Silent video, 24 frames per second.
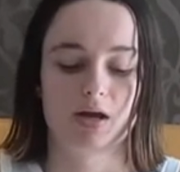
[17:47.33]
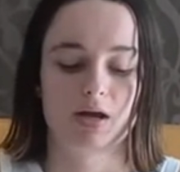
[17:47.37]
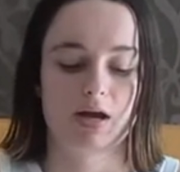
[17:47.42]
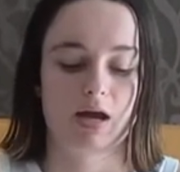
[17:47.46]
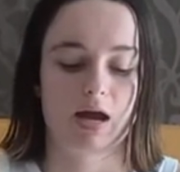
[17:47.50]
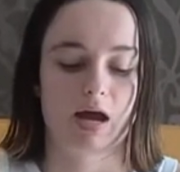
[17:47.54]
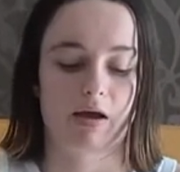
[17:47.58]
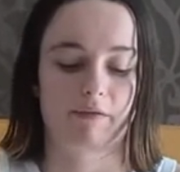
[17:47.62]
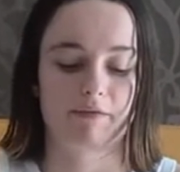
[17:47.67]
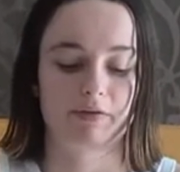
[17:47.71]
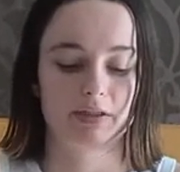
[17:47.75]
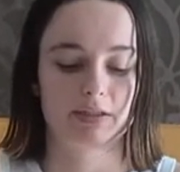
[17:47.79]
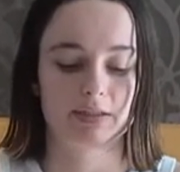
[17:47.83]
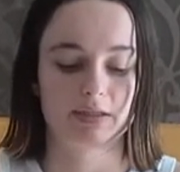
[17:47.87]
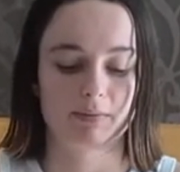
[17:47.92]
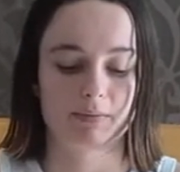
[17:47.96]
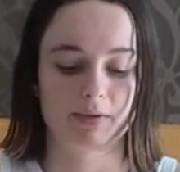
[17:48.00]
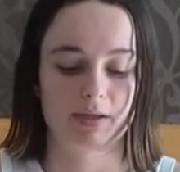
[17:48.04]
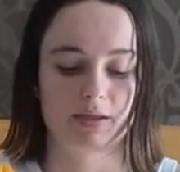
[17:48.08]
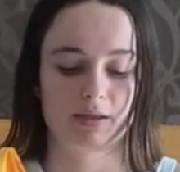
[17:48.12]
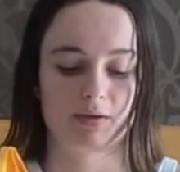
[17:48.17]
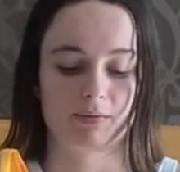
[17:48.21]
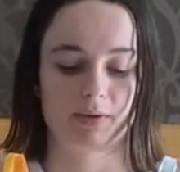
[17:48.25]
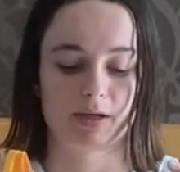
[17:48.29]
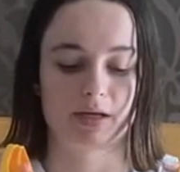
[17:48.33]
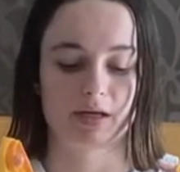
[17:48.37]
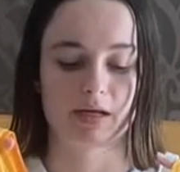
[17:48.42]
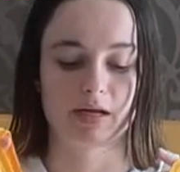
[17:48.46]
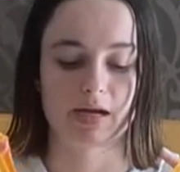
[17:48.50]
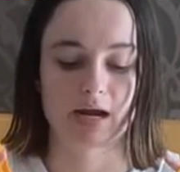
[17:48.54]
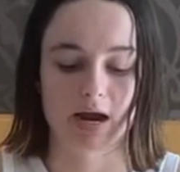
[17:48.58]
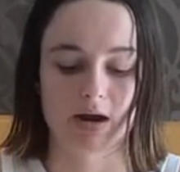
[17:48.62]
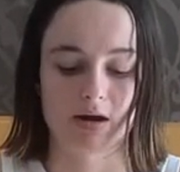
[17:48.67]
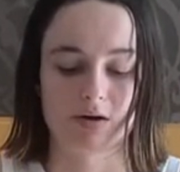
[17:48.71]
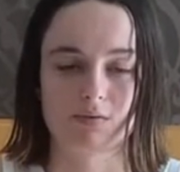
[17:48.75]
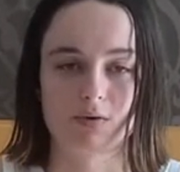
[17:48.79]
having something that we can
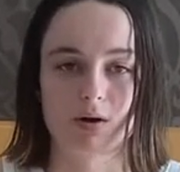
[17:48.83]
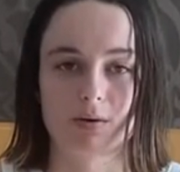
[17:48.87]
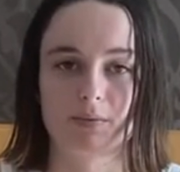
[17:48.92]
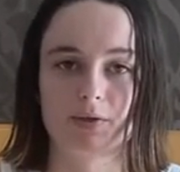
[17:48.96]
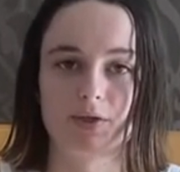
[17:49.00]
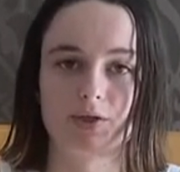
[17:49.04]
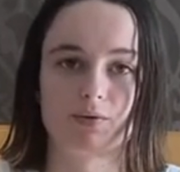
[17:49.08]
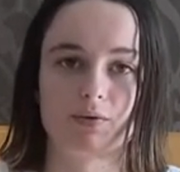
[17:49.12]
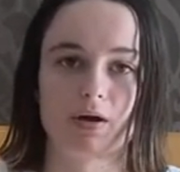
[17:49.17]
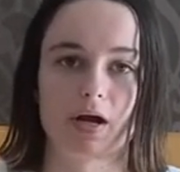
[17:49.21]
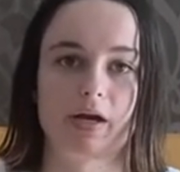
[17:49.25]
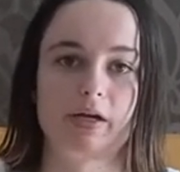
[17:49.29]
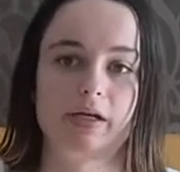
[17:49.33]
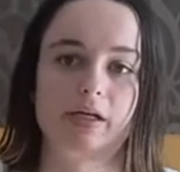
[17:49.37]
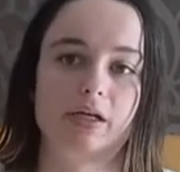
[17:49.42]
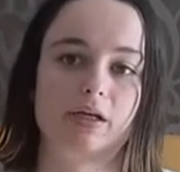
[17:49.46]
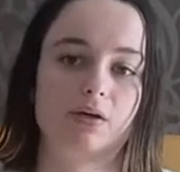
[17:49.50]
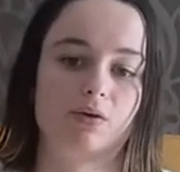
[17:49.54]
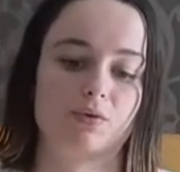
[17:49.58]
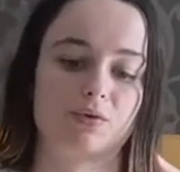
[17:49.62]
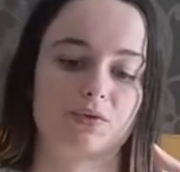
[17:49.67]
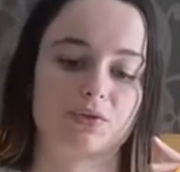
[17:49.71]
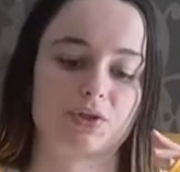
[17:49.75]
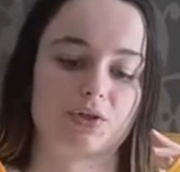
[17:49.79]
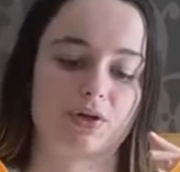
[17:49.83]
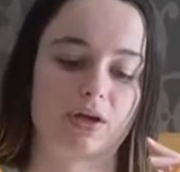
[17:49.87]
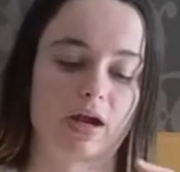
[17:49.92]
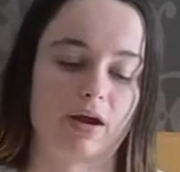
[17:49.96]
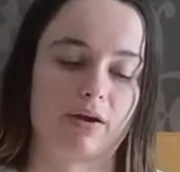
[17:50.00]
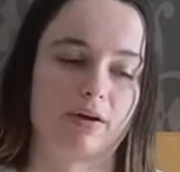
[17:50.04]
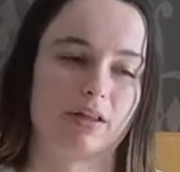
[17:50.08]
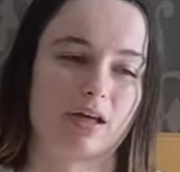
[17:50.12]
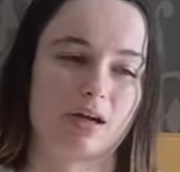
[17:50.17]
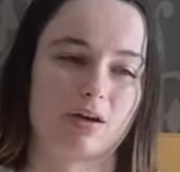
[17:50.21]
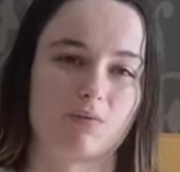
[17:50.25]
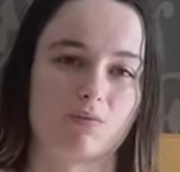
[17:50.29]
carry rubbish around in, also
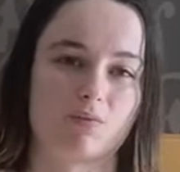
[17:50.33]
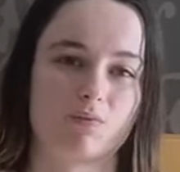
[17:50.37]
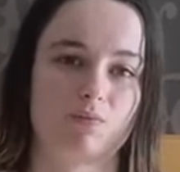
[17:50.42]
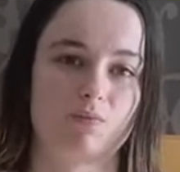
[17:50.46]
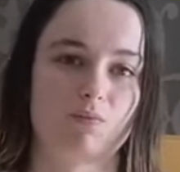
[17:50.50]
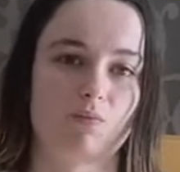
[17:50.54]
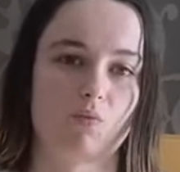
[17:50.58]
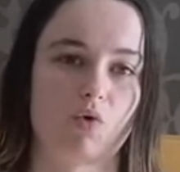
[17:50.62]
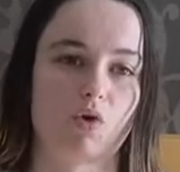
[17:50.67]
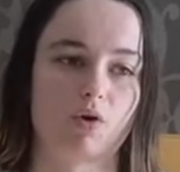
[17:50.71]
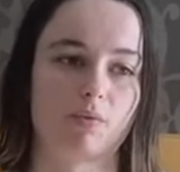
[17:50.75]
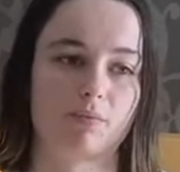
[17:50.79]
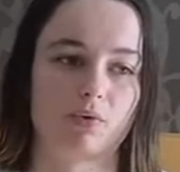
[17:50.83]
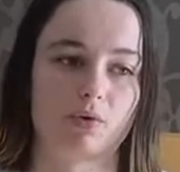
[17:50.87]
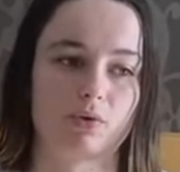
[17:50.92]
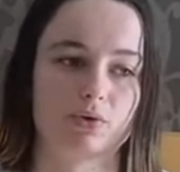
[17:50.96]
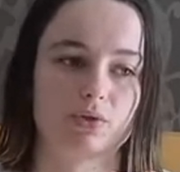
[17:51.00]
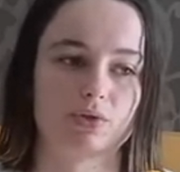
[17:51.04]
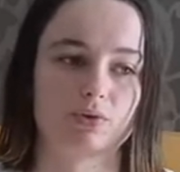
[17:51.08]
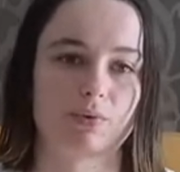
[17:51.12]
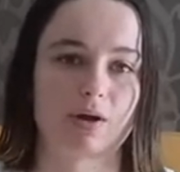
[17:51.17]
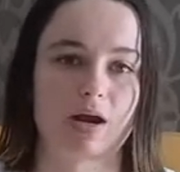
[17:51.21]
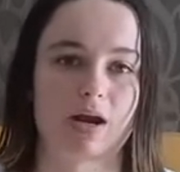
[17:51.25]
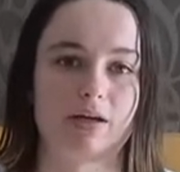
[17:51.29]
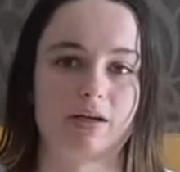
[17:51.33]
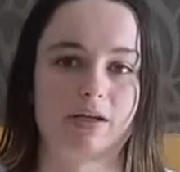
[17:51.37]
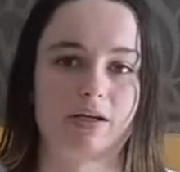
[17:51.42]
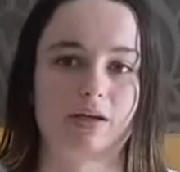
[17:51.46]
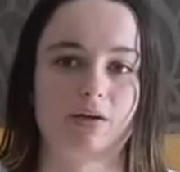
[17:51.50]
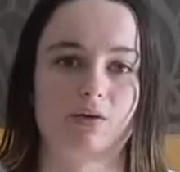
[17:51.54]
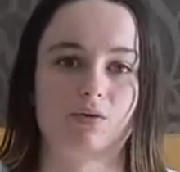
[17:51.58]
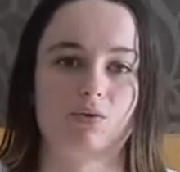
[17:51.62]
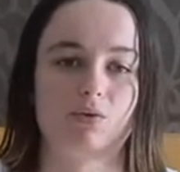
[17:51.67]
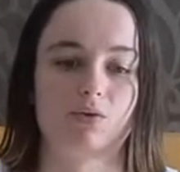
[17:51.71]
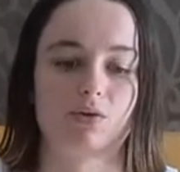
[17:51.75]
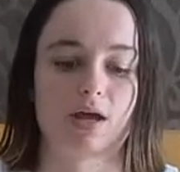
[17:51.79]
carry like water bottles around in,
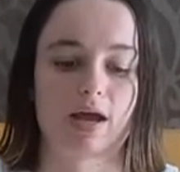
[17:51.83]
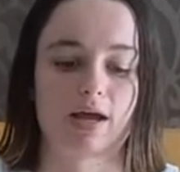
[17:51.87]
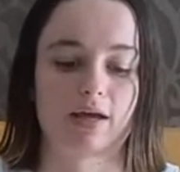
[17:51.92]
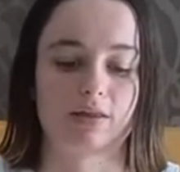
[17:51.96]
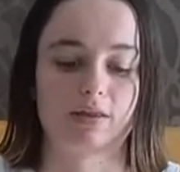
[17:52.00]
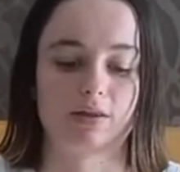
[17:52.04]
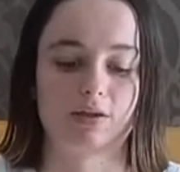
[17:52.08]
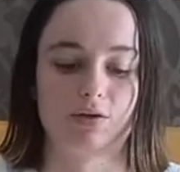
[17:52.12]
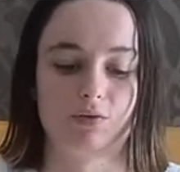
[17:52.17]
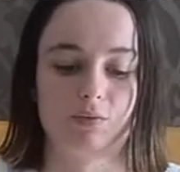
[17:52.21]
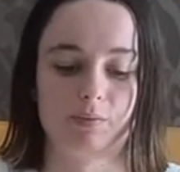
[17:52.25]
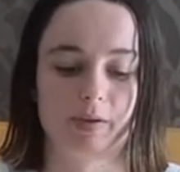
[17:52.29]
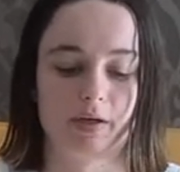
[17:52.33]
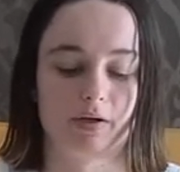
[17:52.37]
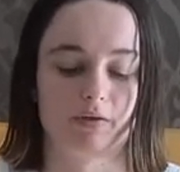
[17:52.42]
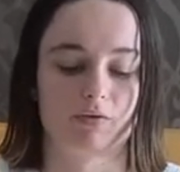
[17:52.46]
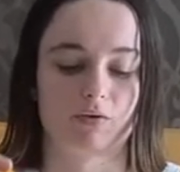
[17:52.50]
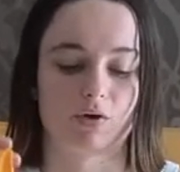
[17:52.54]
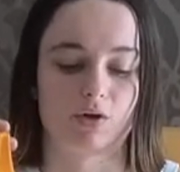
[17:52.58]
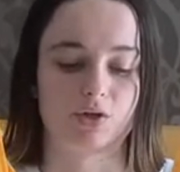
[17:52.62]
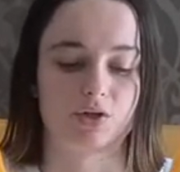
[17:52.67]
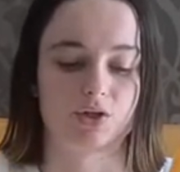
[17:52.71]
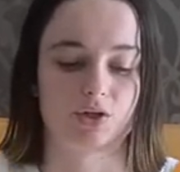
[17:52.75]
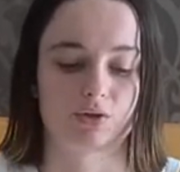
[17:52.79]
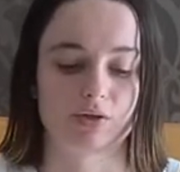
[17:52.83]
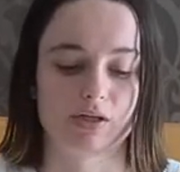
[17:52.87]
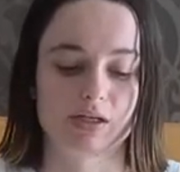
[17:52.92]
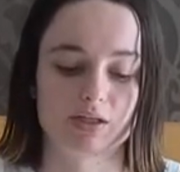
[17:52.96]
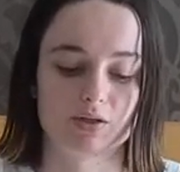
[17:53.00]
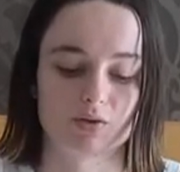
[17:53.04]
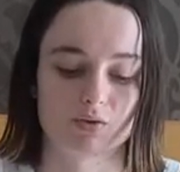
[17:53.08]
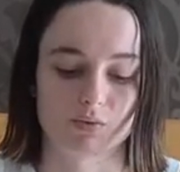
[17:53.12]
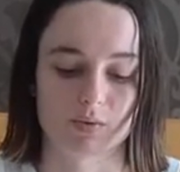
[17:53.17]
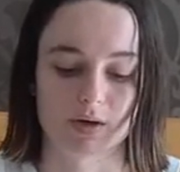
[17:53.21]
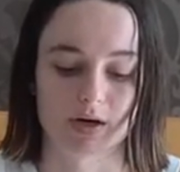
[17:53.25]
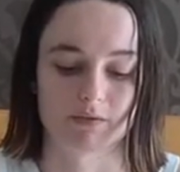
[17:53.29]
or like a little bit of groceries
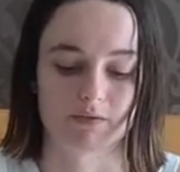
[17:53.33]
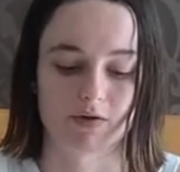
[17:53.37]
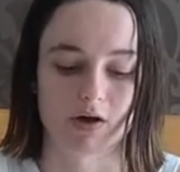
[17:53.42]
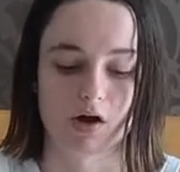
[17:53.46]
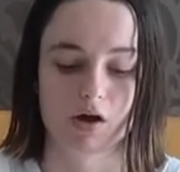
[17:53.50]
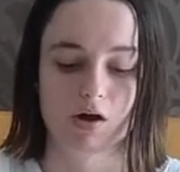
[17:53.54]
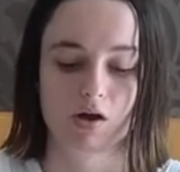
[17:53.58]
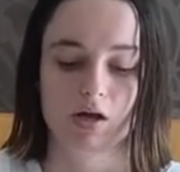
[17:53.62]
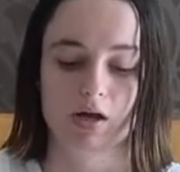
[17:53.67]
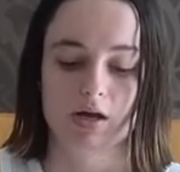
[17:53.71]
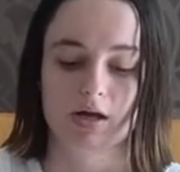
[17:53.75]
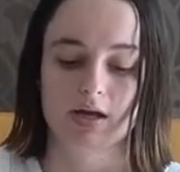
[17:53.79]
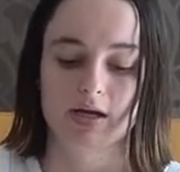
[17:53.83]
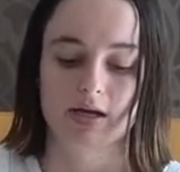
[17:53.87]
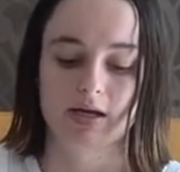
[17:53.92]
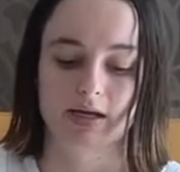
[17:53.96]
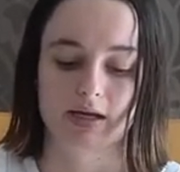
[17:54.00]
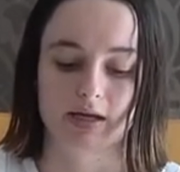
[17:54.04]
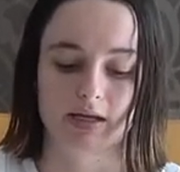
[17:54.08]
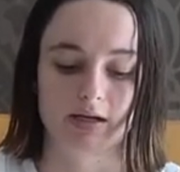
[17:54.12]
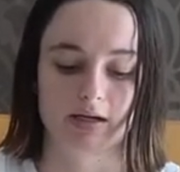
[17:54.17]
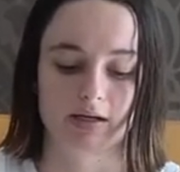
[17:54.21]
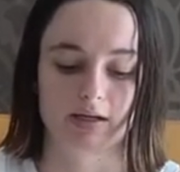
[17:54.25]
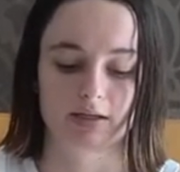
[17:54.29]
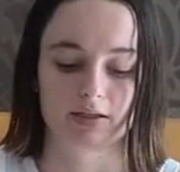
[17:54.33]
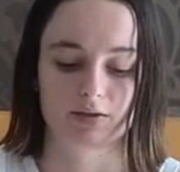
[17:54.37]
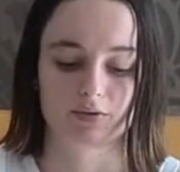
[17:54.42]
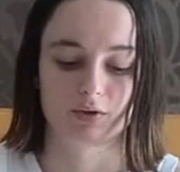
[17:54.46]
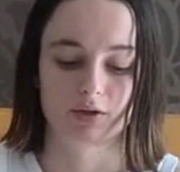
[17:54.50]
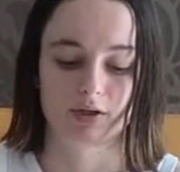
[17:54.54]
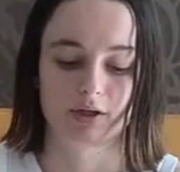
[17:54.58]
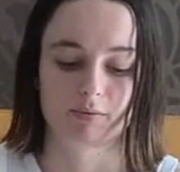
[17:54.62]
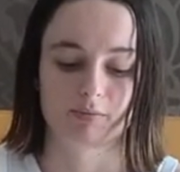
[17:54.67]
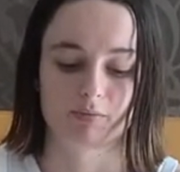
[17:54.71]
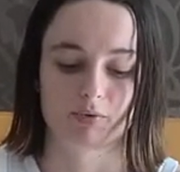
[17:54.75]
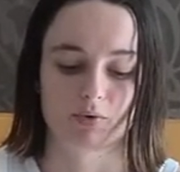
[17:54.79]
or whatever in, is
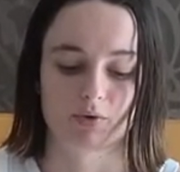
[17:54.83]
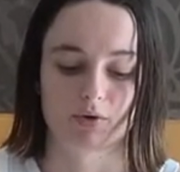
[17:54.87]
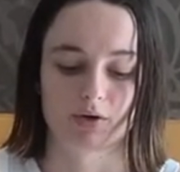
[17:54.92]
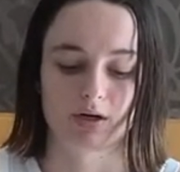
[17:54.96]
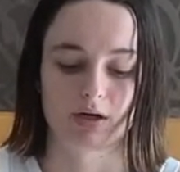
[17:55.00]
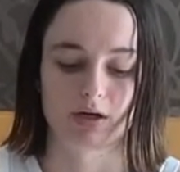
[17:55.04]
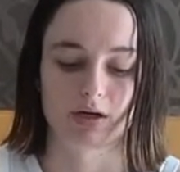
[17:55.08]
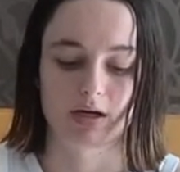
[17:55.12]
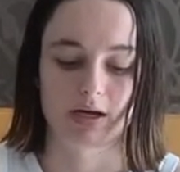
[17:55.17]
really important.